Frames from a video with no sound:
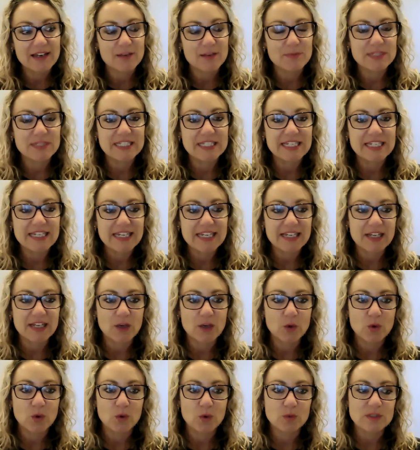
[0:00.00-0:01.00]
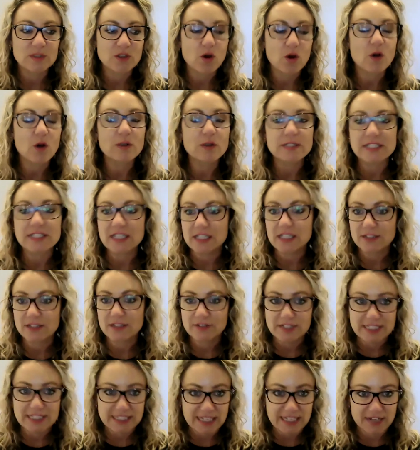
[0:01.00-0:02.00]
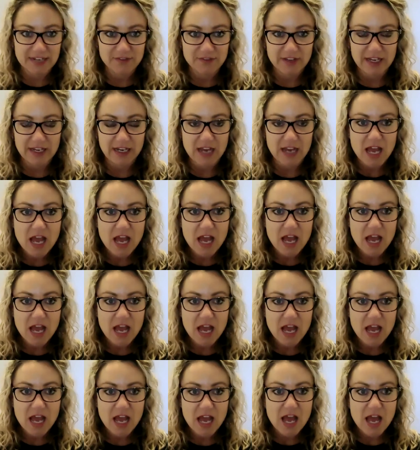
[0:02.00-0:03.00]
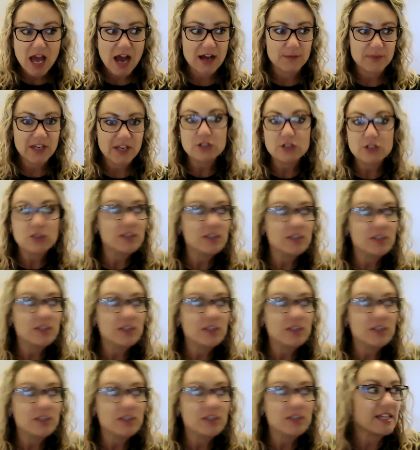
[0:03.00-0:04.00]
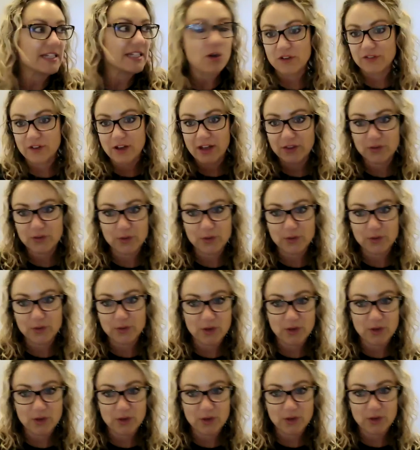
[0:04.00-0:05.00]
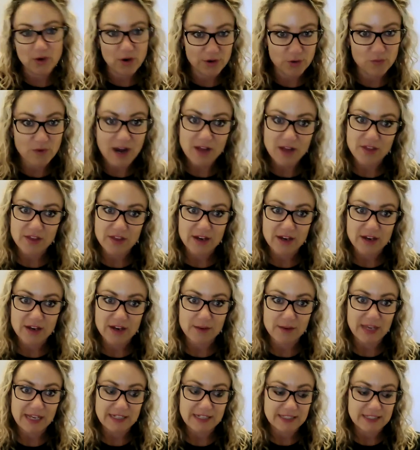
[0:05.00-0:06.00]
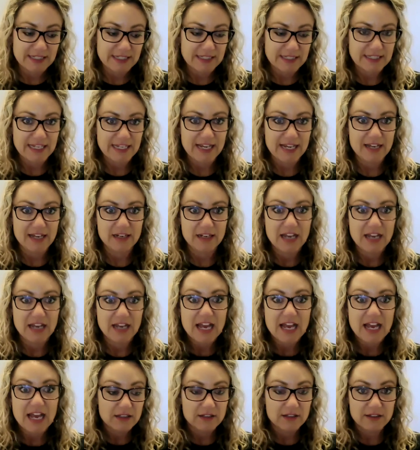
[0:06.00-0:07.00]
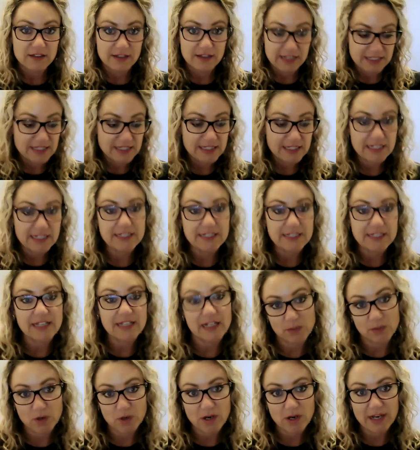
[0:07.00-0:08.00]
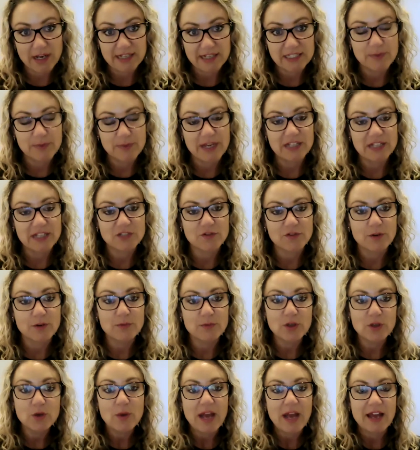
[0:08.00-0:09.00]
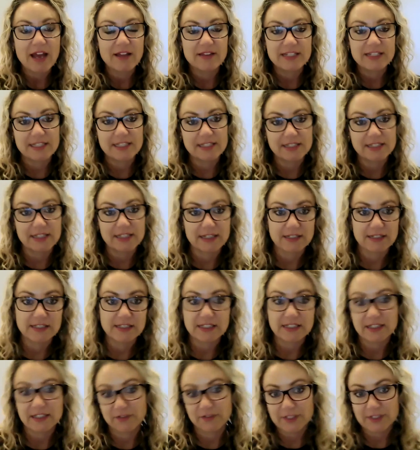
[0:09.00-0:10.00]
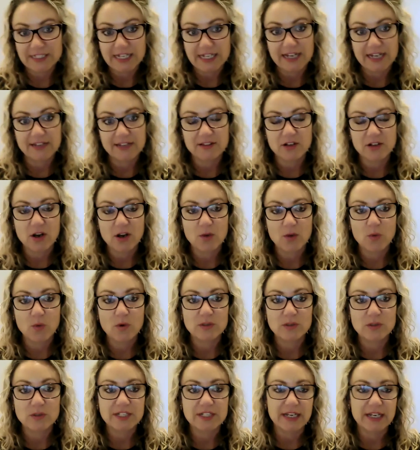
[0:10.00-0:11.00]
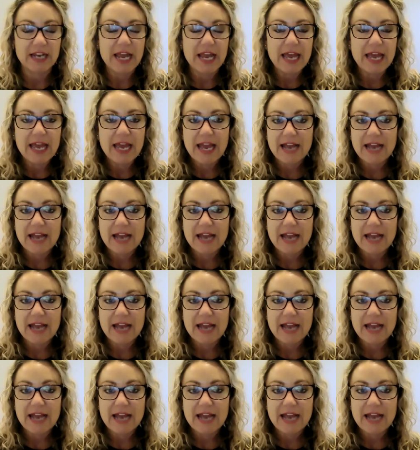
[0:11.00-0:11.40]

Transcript: in particular who was constantly receiving, can you do this on the fly through a corridor, rather than it being sit down, this is exactly what I expect from you, and this is the delivery date that I want it.